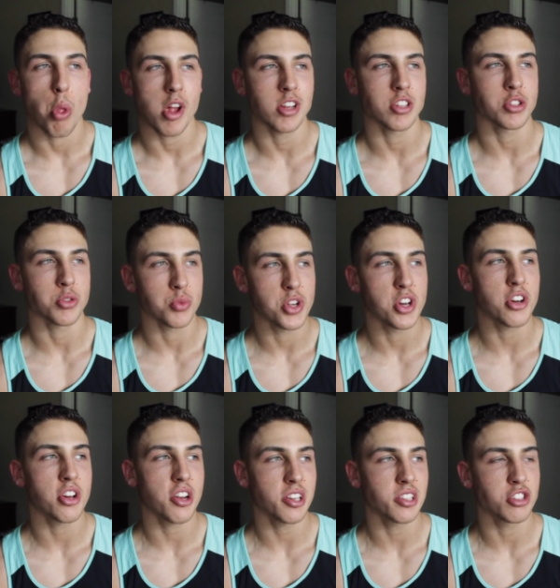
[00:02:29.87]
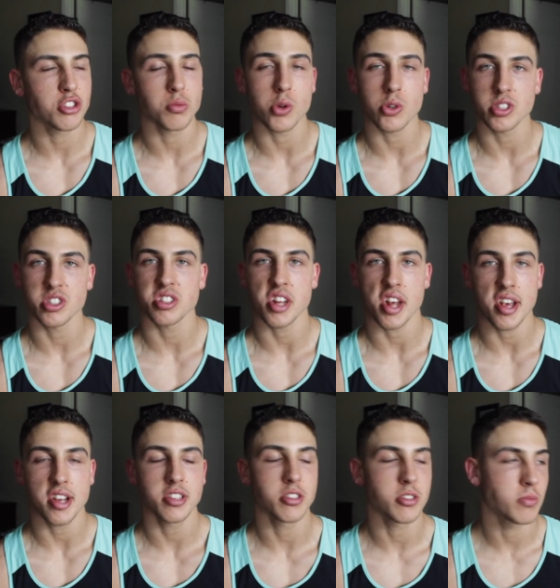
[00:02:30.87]
Has a real good s'mores
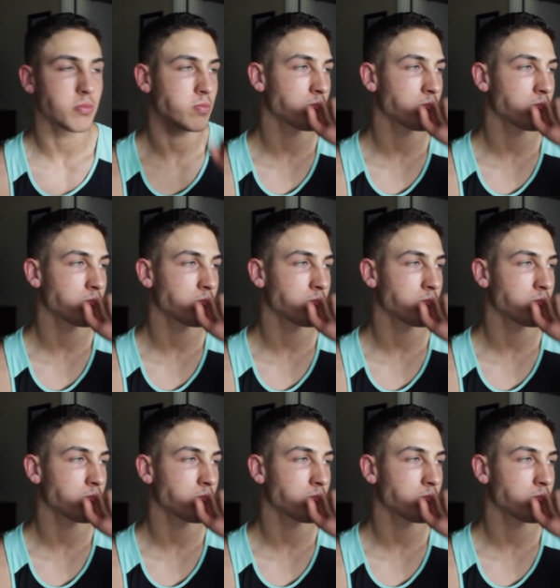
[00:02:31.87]
taste.